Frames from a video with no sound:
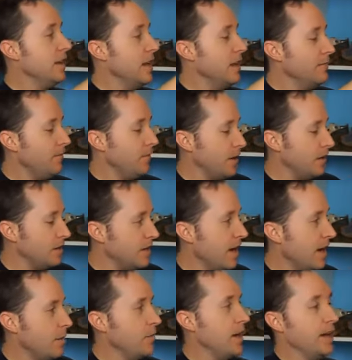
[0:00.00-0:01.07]
the infinite
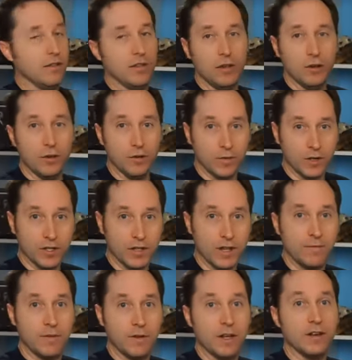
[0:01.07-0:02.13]
timeline of the universe
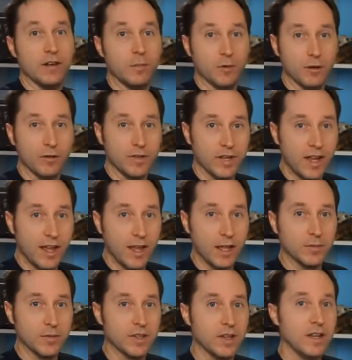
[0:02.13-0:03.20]
infinite number of
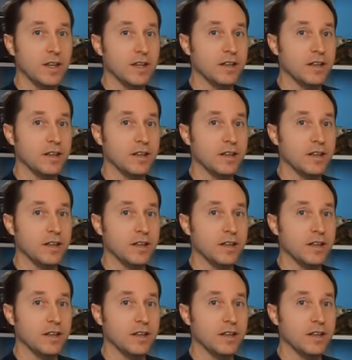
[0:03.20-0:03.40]
times,